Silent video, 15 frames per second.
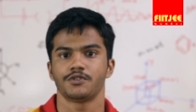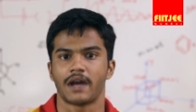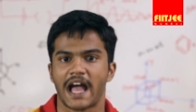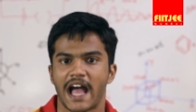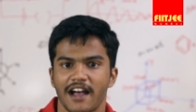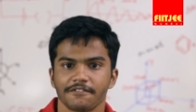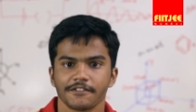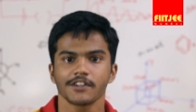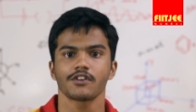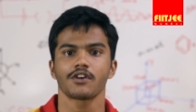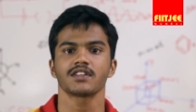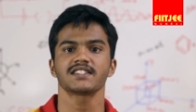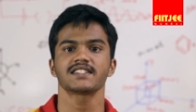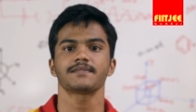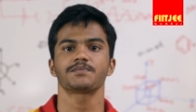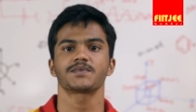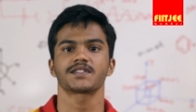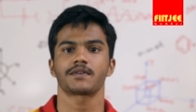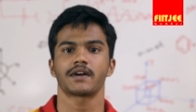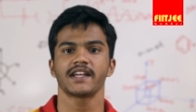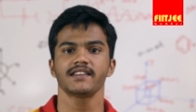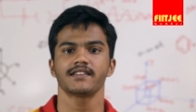to have the
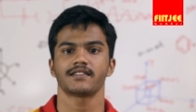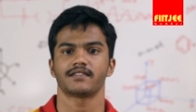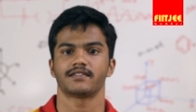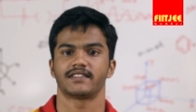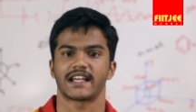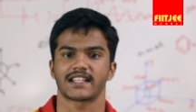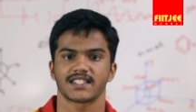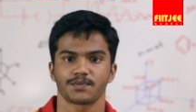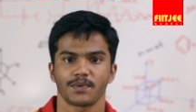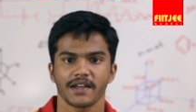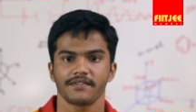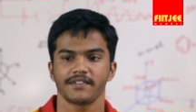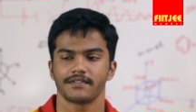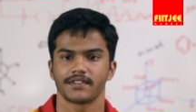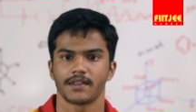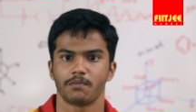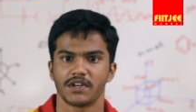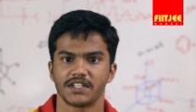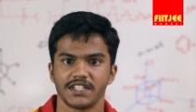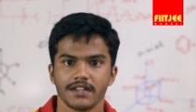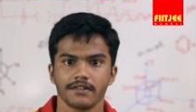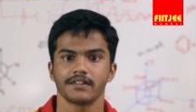concepts right, that's why the
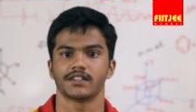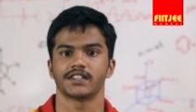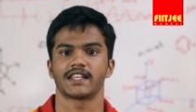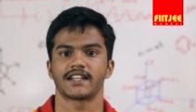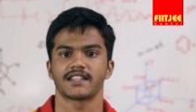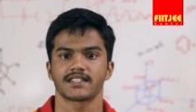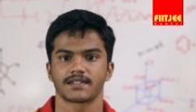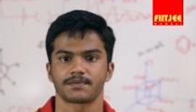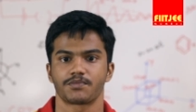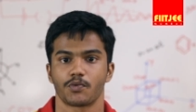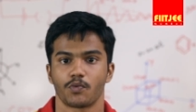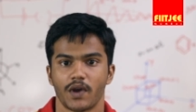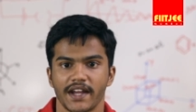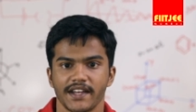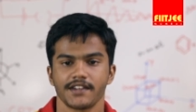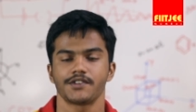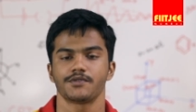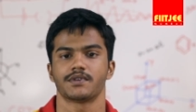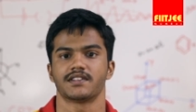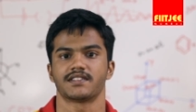material that is provided to